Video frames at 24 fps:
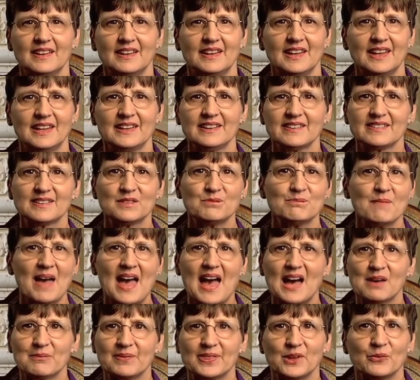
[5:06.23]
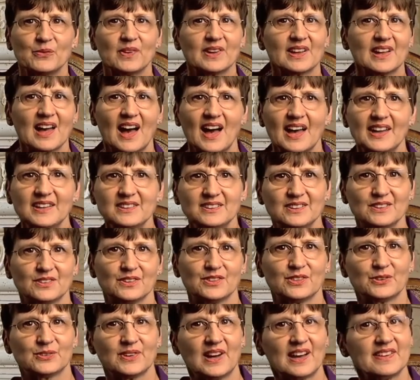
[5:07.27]
It is a map that will guide you
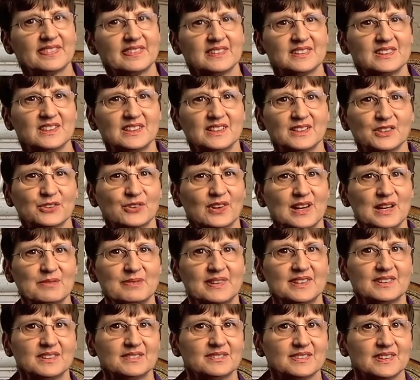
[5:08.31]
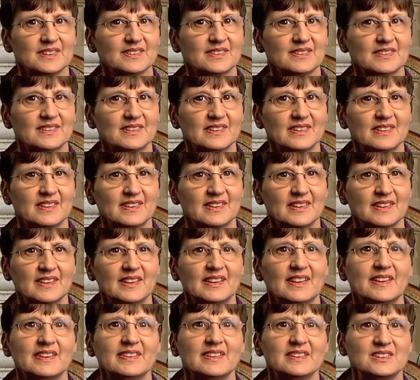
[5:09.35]
throughout the Genogram interview.
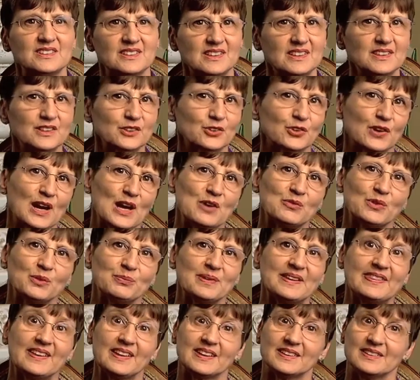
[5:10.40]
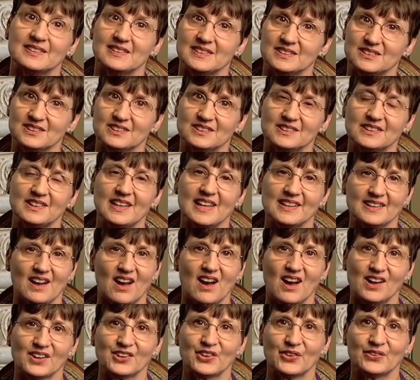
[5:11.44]
The Genogram will be the initial and
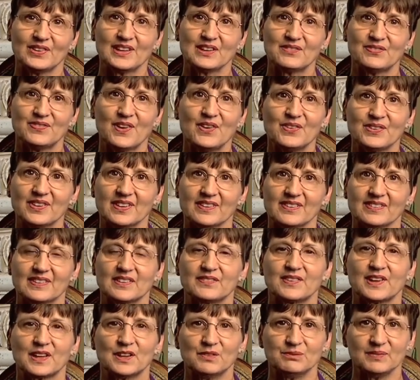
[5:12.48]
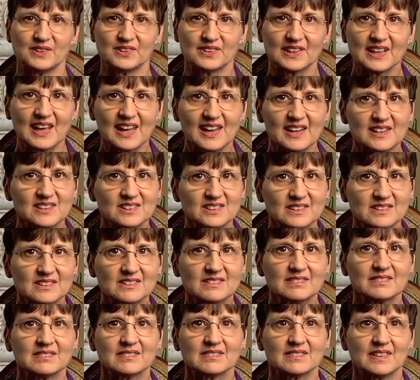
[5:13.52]
ongoing focus of communication
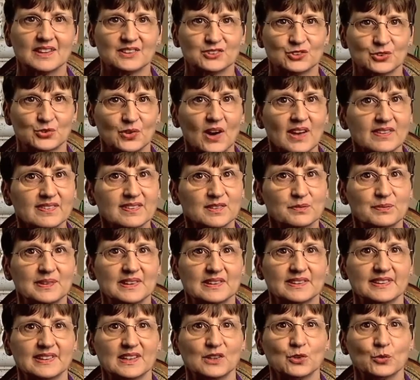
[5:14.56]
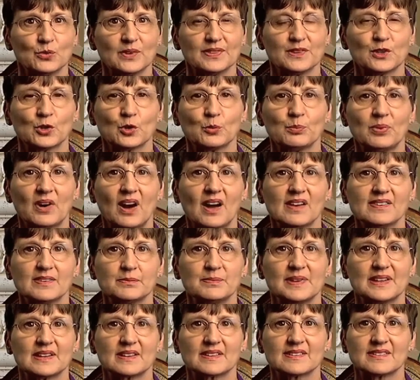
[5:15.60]
and trust building with your
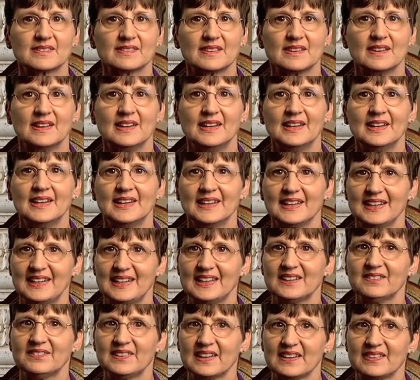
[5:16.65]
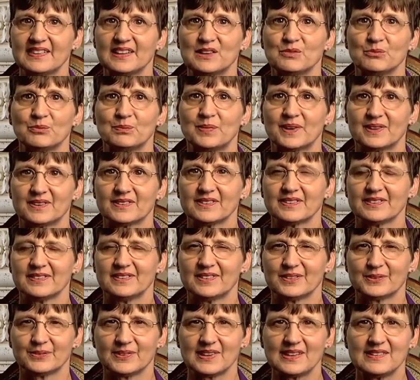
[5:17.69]
prospects, giving them
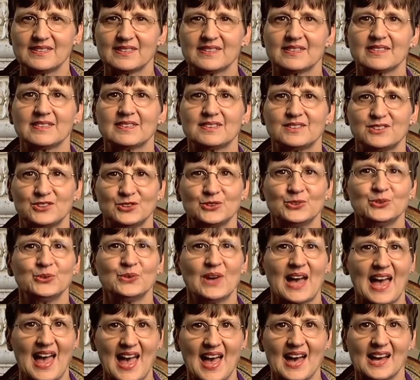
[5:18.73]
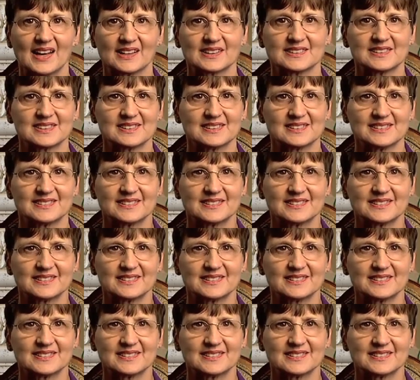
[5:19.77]
personal reasons to act.